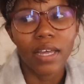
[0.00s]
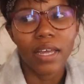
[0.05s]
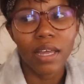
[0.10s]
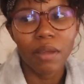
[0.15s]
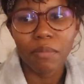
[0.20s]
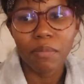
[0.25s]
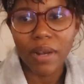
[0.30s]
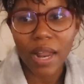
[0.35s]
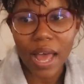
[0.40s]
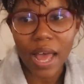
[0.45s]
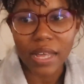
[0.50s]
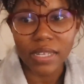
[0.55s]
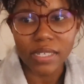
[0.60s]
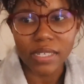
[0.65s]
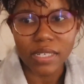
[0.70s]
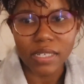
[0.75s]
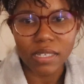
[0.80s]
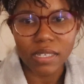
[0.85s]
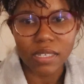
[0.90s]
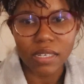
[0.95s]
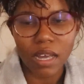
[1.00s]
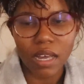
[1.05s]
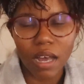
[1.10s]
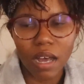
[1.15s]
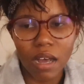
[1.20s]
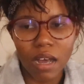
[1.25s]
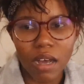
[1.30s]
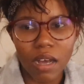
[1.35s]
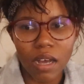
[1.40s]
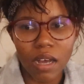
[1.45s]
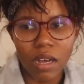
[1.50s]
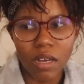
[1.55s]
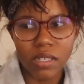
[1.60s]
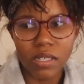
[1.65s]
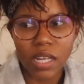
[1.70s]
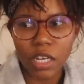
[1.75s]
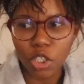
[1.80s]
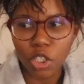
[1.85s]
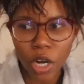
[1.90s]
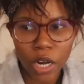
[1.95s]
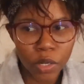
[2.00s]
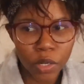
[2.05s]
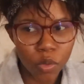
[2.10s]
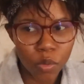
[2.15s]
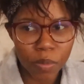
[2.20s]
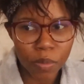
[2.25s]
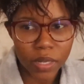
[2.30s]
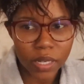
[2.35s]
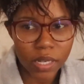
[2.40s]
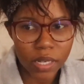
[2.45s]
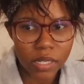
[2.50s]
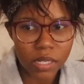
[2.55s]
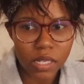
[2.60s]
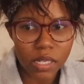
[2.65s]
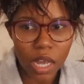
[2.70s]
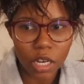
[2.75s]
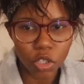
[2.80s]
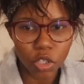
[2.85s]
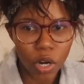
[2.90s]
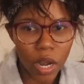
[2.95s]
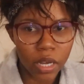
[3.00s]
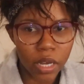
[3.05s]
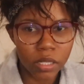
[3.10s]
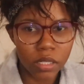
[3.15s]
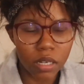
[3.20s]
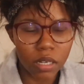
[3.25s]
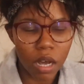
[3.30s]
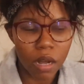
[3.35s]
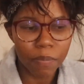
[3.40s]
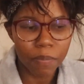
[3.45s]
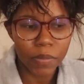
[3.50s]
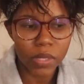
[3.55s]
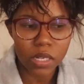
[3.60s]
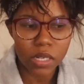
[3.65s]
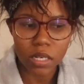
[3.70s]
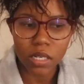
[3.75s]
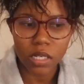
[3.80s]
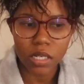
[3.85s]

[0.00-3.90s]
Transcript: imlazi because uh, I tried Uber Eats, I tried um, Mr.